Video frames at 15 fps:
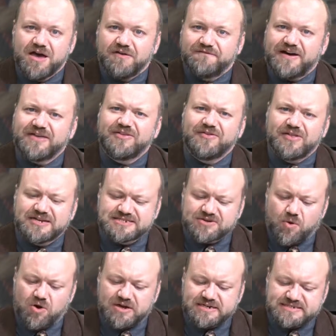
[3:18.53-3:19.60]
Finally, let's
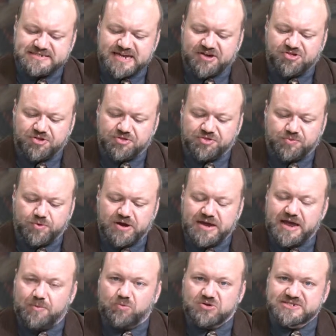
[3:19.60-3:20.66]
go on to Section
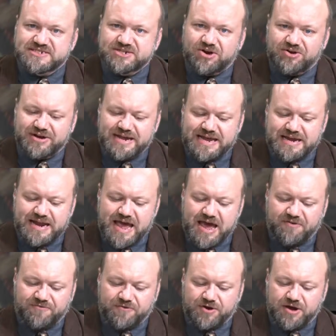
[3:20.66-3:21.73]
3, and we'll start in
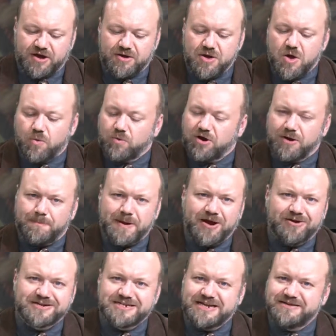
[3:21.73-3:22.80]
Ephrata, where a
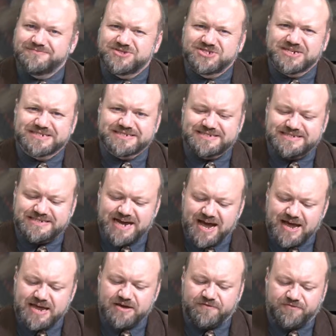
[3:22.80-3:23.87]
pair of teams just
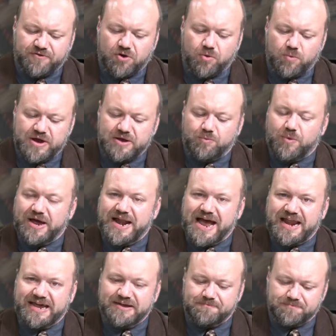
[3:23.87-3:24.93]
dying for a win went
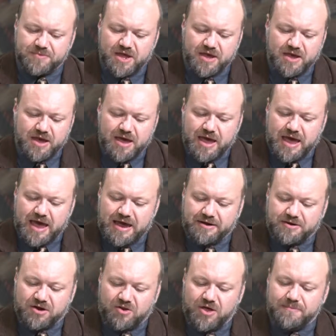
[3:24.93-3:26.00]
at it.
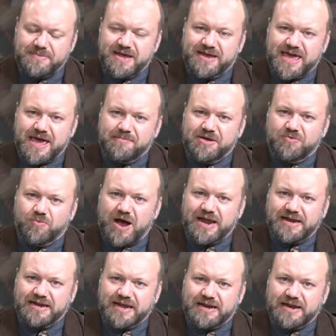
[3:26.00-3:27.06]
And Columbia came in
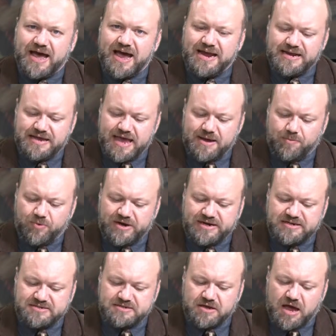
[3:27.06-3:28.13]
riding a
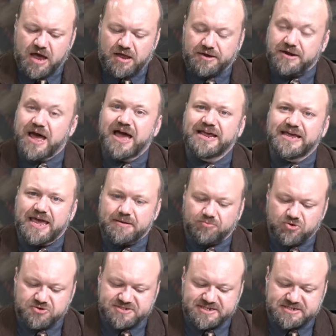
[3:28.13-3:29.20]

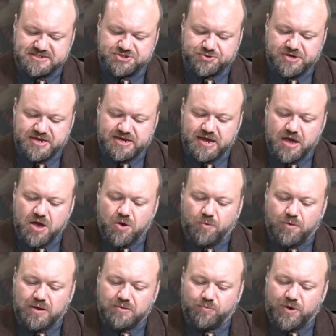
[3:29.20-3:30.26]
9-game losing streak,
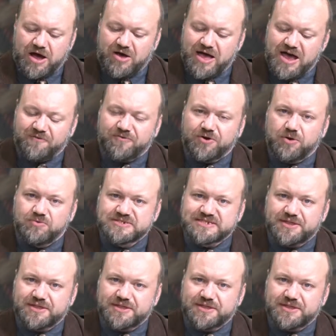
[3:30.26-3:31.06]
while Ephrata was